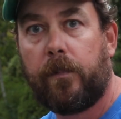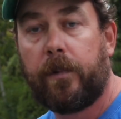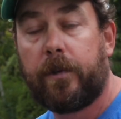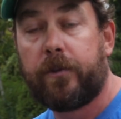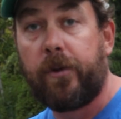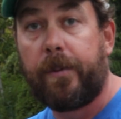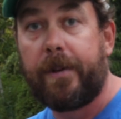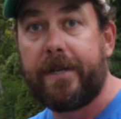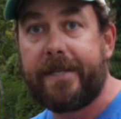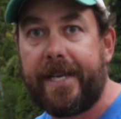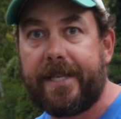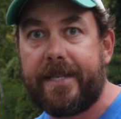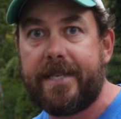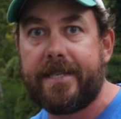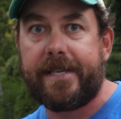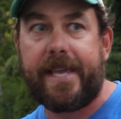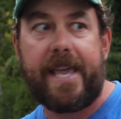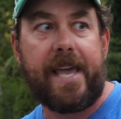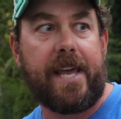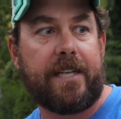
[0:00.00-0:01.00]
So I'm gonna take
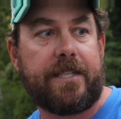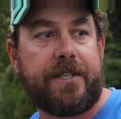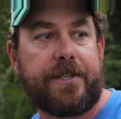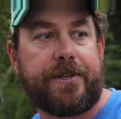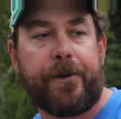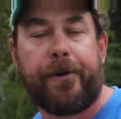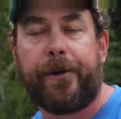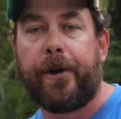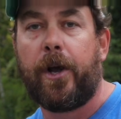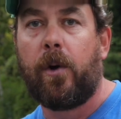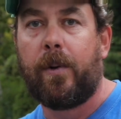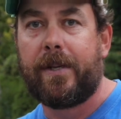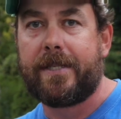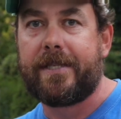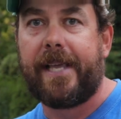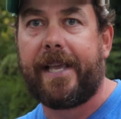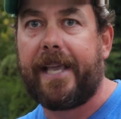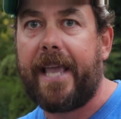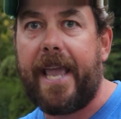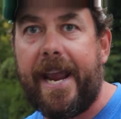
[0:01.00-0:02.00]
this can of Sterno. It's
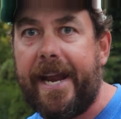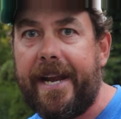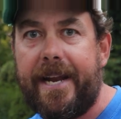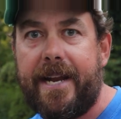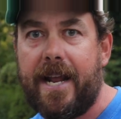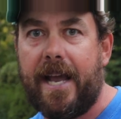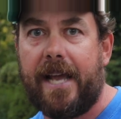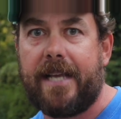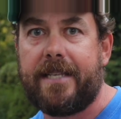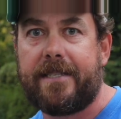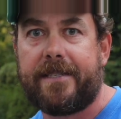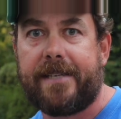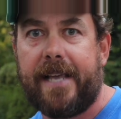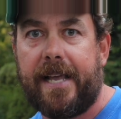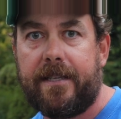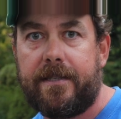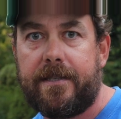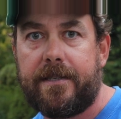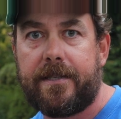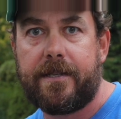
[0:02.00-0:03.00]
like 89
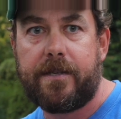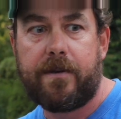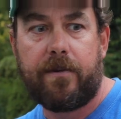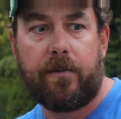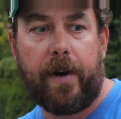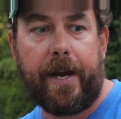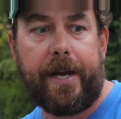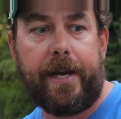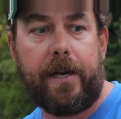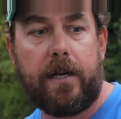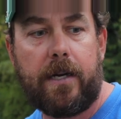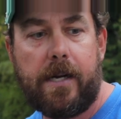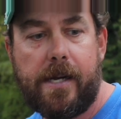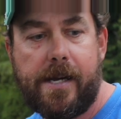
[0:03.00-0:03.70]
cents, right?